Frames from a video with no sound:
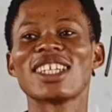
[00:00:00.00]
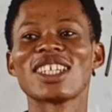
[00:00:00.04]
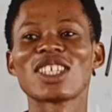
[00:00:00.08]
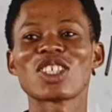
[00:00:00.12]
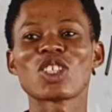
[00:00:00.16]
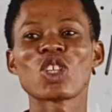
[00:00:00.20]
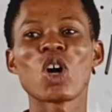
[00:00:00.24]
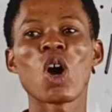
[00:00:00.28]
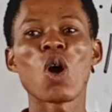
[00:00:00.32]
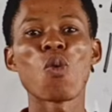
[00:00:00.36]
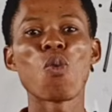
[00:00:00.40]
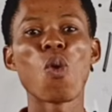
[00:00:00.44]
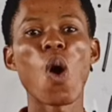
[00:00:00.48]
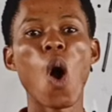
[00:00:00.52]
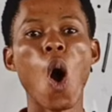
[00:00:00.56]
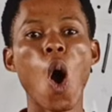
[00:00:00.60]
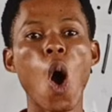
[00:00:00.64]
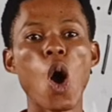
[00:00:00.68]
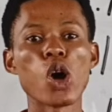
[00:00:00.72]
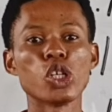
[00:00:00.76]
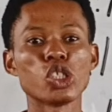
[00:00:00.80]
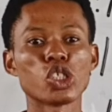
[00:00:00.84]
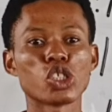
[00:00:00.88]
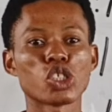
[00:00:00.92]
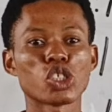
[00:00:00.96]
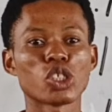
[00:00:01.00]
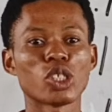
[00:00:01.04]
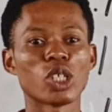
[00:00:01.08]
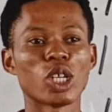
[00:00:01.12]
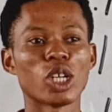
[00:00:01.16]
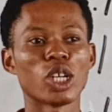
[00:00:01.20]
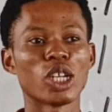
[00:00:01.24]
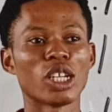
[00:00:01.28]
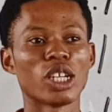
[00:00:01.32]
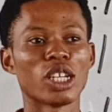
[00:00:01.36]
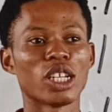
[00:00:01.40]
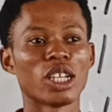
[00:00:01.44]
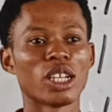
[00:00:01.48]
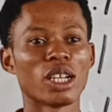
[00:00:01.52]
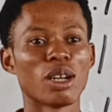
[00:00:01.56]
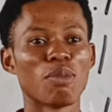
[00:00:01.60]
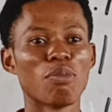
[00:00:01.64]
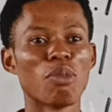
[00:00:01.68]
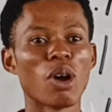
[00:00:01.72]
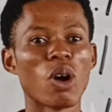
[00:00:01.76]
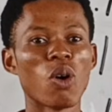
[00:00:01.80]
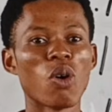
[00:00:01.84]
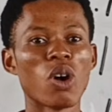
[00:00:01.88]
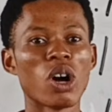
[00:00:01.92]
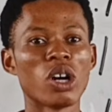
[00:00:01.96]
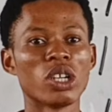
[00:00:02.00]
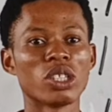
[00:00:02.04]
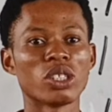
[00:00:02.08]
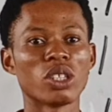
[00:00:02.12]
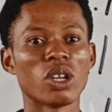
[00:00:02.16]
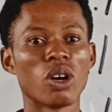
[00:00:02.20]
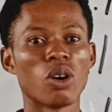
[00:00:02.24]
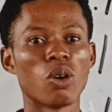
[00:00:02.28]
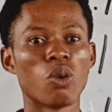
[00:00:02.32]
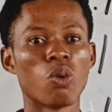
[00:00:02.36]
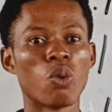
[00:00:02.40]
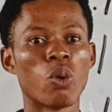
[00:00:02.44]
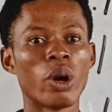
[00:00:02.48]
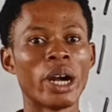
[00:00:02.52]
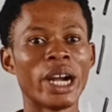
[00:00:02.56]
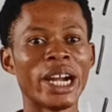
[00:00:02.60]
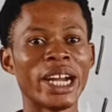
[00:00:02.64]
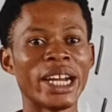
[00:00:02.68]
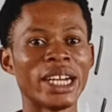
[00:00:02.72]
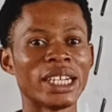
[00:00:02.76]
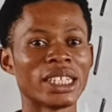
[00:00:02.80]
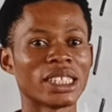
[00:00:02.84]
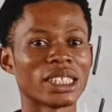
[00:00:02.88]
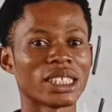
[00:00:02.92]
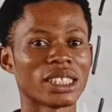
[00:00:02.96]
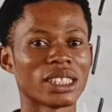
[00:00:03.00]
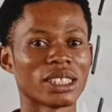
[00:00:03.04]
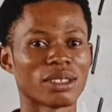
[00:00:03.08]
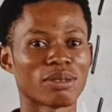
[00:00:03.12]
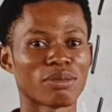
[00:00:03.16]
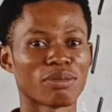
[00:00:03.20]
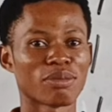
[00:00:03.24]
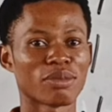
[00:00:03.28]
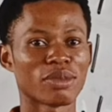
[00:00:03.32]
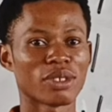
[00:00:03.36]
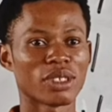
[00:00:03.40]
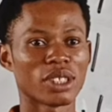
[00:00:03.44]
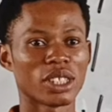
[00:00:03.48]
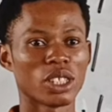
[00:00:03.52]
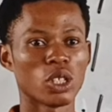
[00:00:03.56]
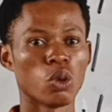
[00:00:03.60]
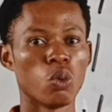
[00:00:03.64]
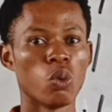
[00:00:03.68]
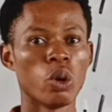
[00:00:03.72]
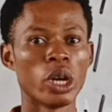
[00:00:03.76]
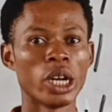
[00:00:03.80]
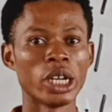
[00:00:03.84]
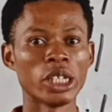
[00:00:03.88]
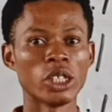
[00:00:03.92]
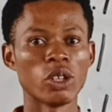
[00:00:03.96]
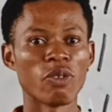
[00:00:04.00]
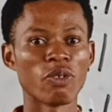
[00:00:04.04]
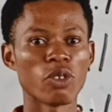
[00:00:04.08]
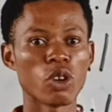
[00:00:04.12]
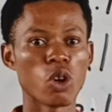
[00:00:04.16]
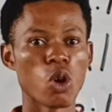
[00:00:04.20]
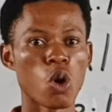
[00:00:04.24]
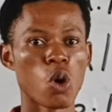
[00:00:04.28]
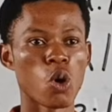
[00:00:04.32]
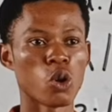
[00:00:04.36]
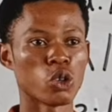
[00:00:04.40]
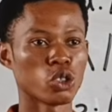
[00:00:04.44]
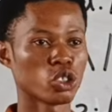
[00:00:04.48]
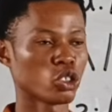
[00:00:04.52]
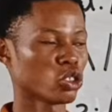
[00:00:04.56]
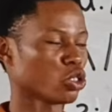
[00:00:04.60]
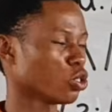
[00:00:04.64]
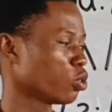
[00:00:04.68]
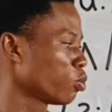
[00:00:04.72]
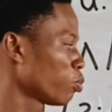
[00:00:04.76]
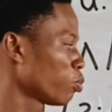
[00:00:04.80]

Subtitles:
It's not word, but what? Word. The word of God.